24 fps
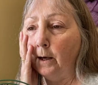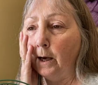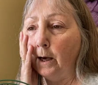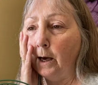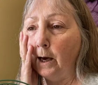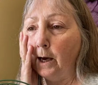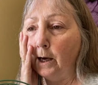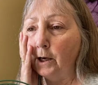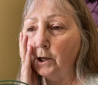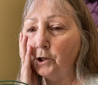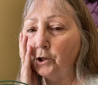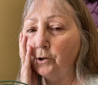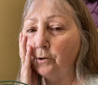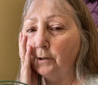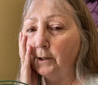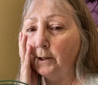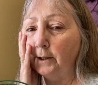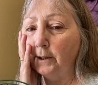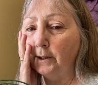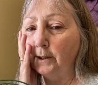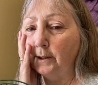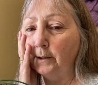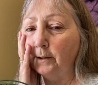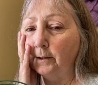
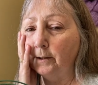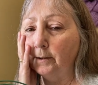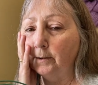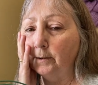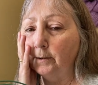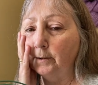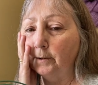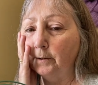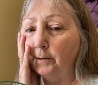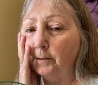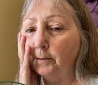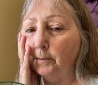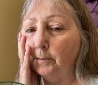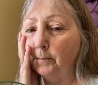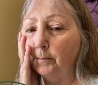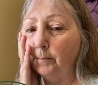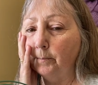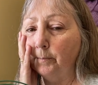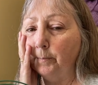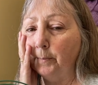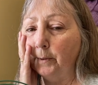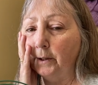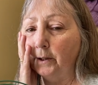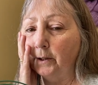actually
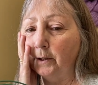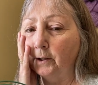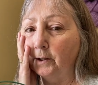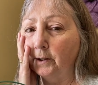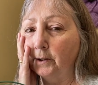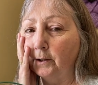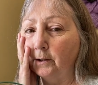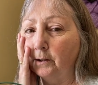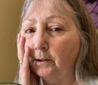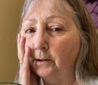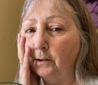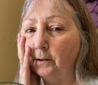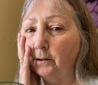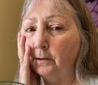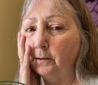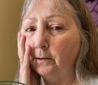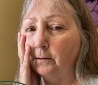be a little